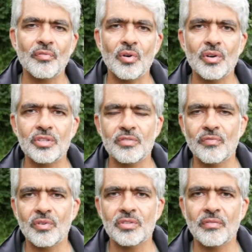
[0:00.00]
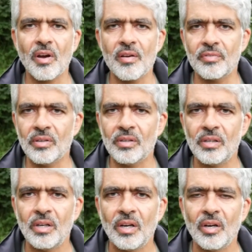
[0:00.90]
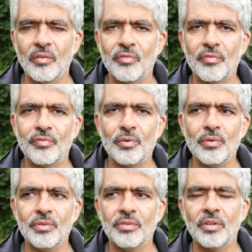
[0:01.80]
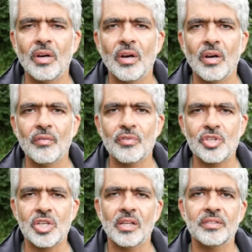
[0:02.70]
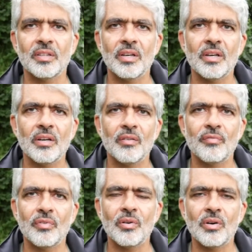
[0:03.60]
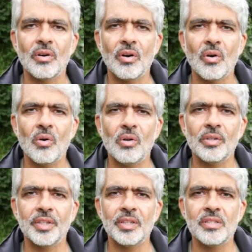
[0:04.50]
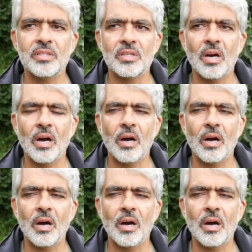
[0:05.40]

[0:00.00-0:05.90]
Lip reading: Of course, for survival, for food, for shelter, for all these,